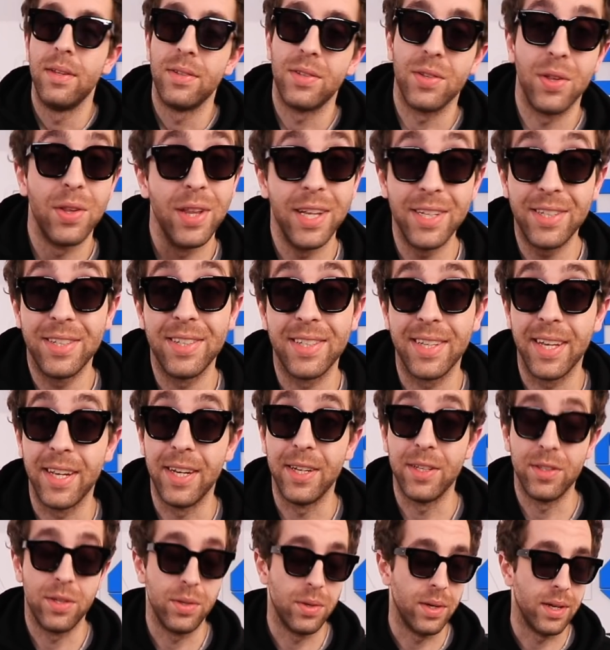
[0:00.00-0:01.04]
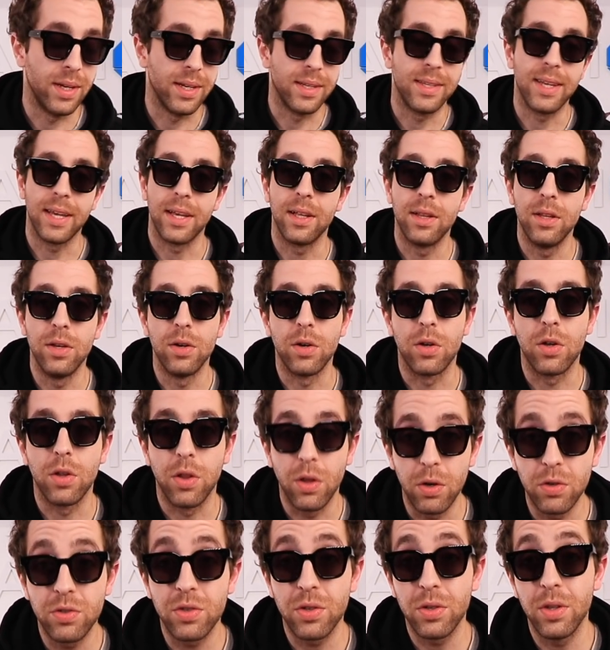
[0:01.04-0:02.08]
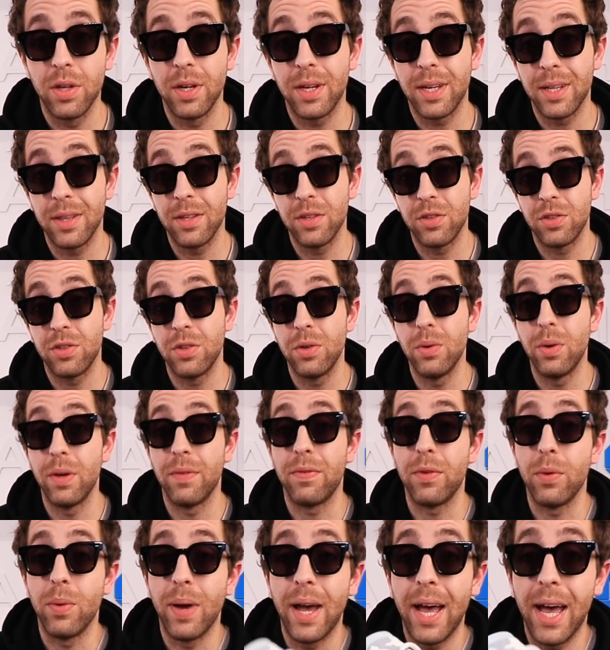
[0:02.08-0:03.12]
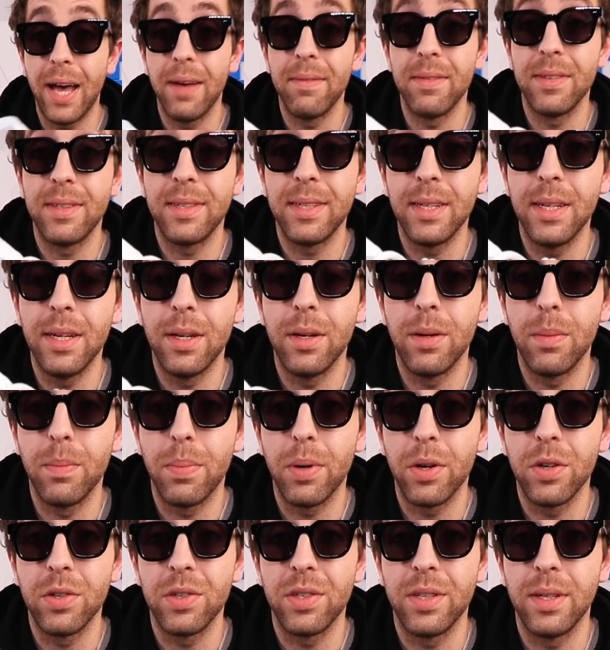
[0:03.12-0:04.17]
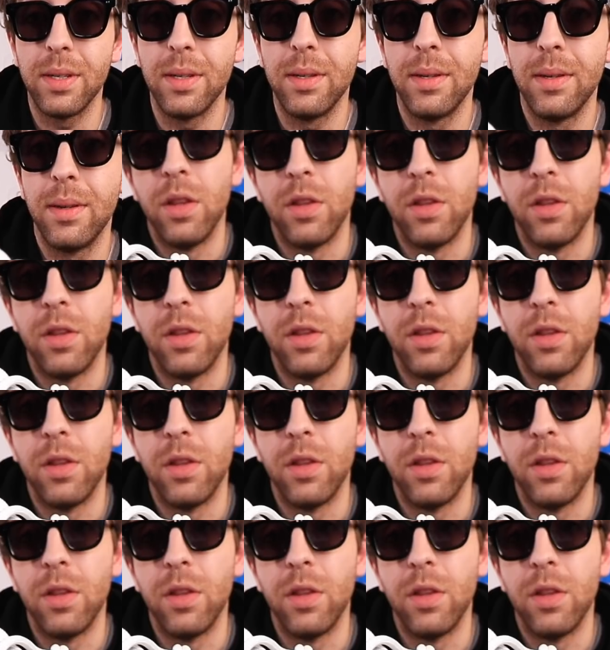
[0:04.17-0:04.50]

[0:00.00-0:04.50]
So let's just get into it and take a little closer look at this shoe if you haven't seen it in person.